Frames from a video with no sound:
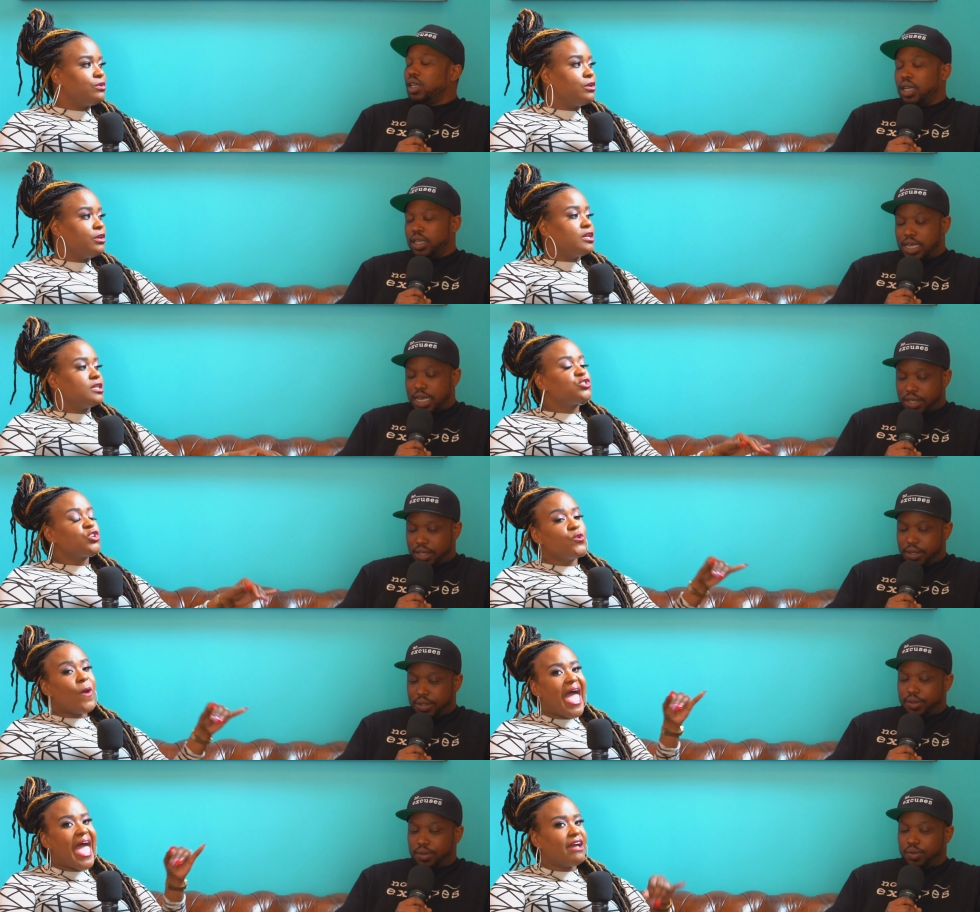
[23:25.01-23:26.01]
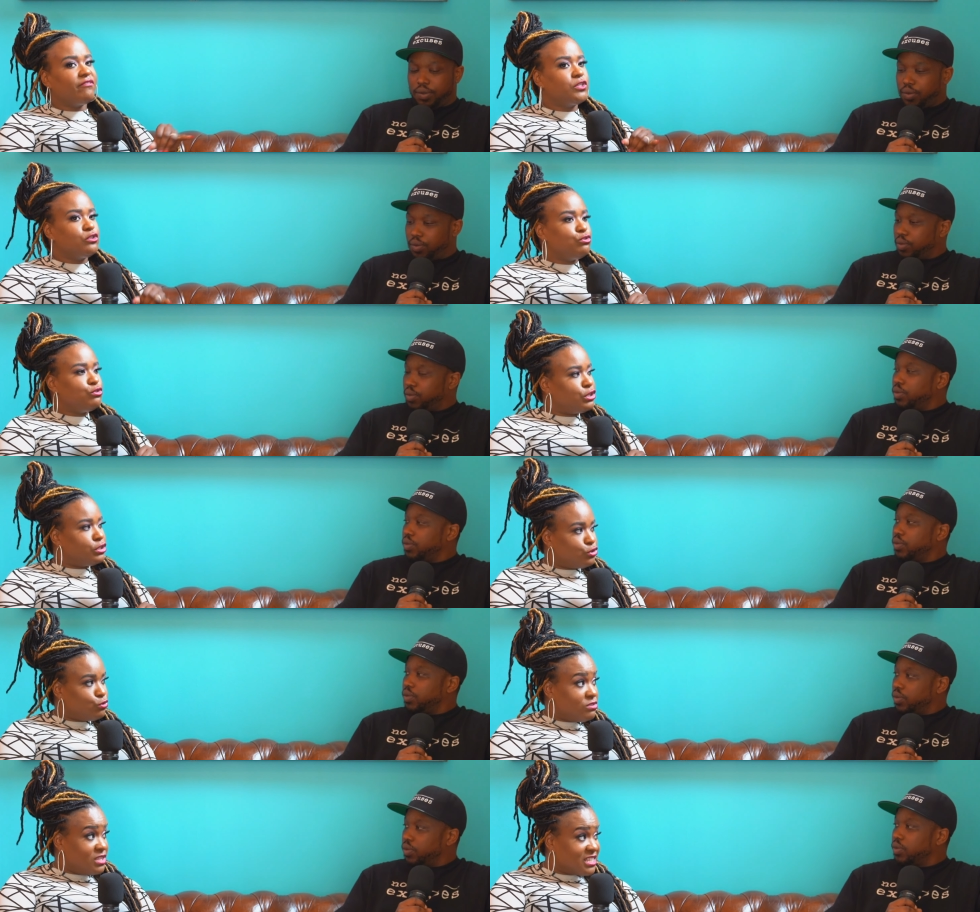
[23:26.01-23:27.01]
Speaker 1: Exactly. So you have to do your
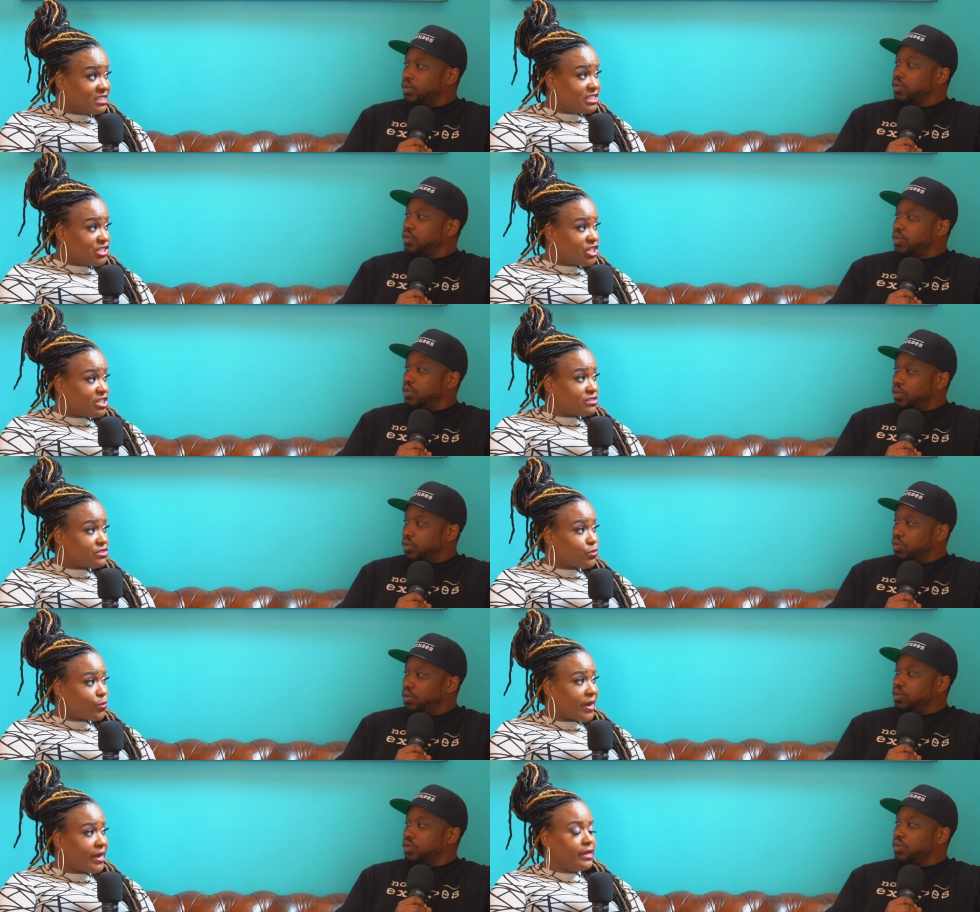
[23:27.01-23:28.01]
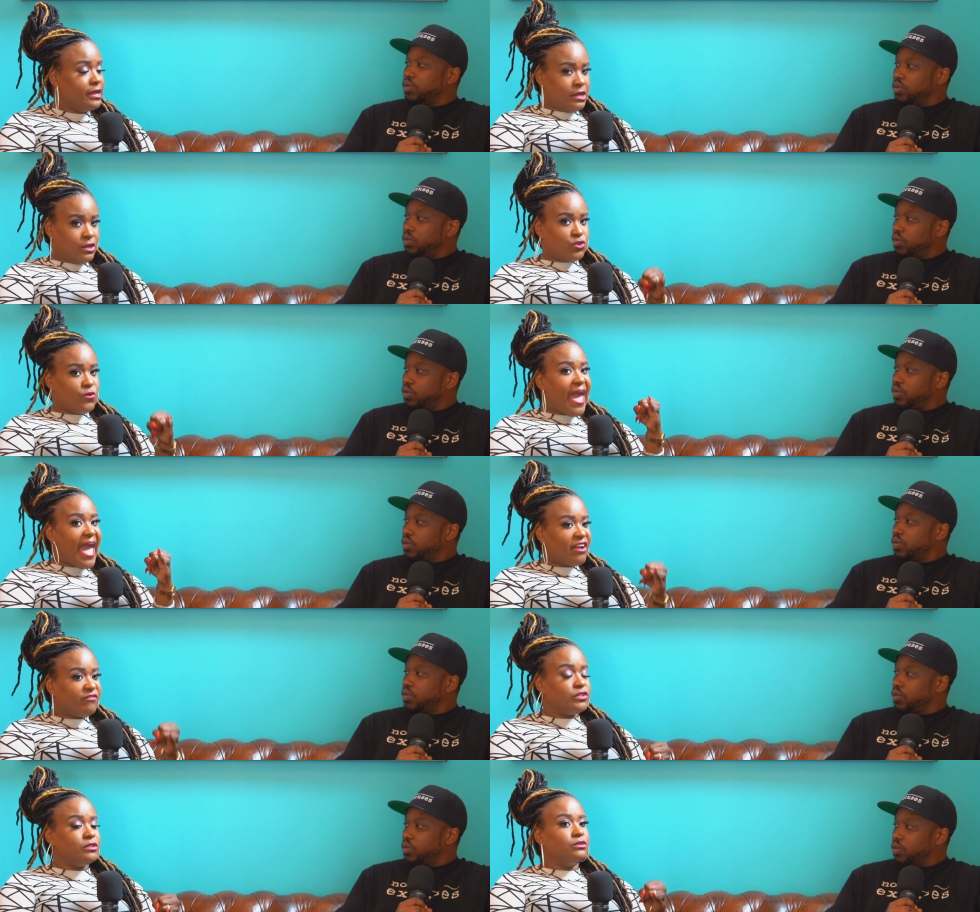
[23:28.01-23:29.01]
due diligence, mm-hmm. right? You
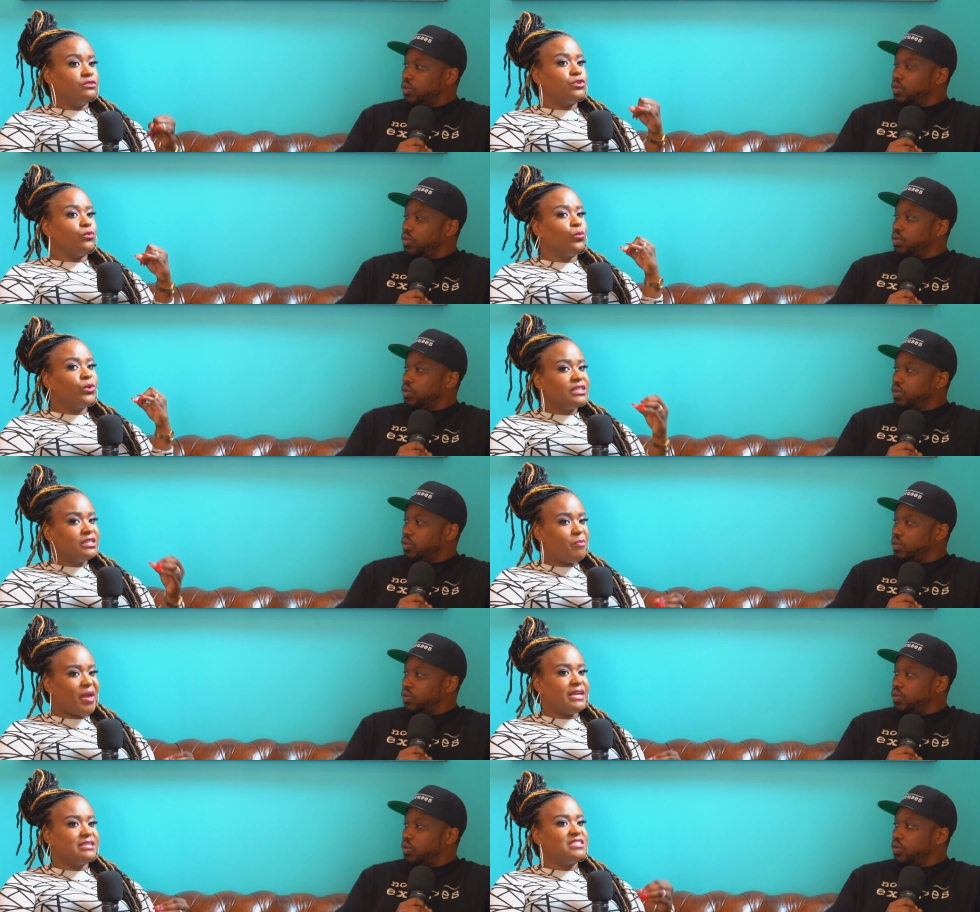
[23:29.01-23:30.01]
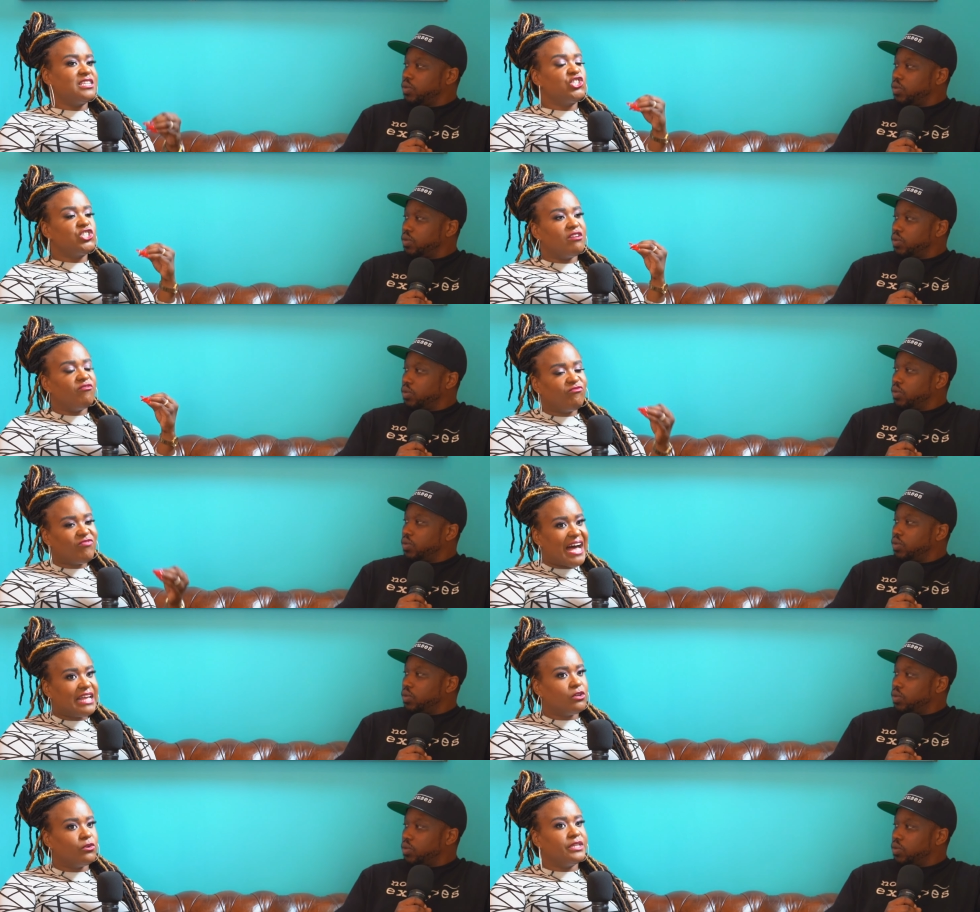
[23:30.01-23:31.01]
have to to really pay attention and
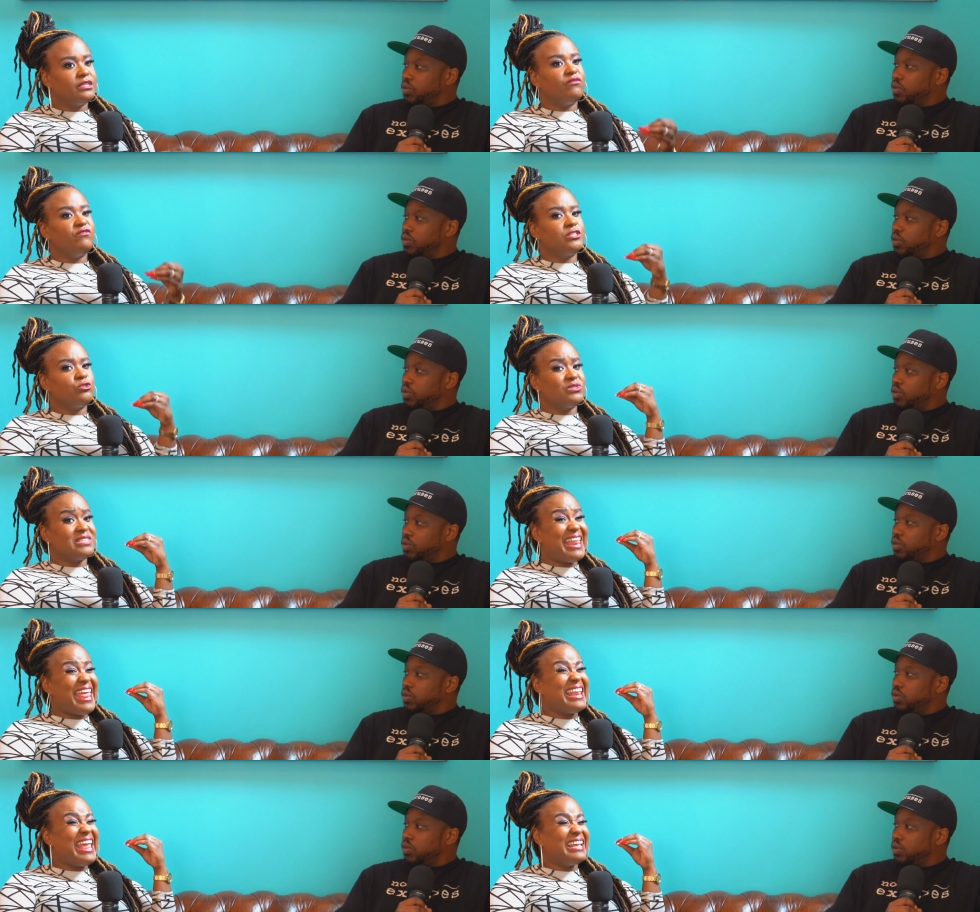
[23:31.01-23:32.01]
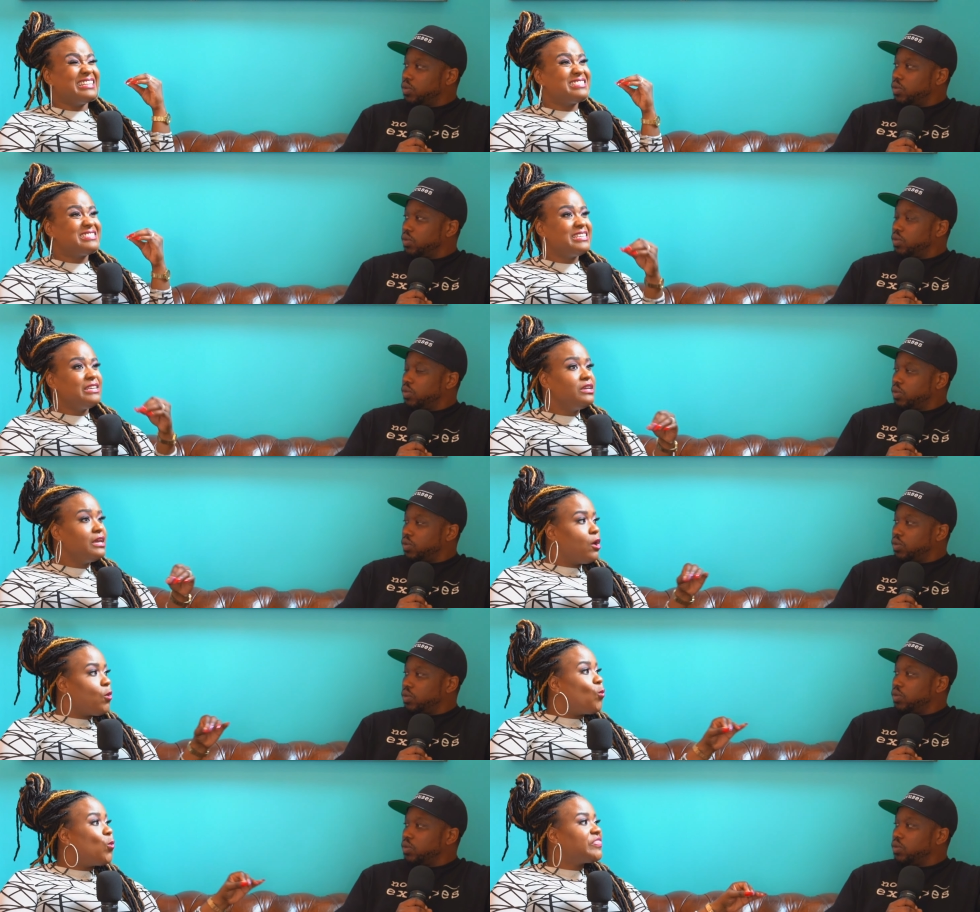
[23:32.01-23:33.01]
follow individuals and, and, and see
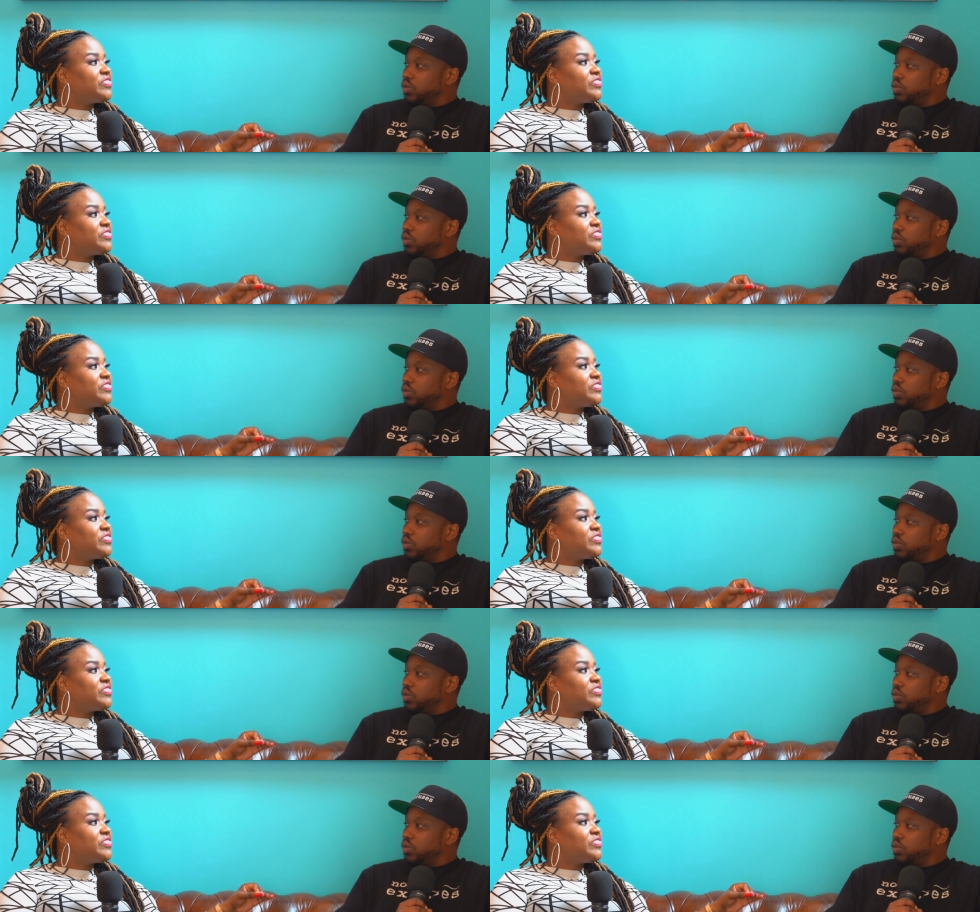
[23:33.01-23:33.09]
what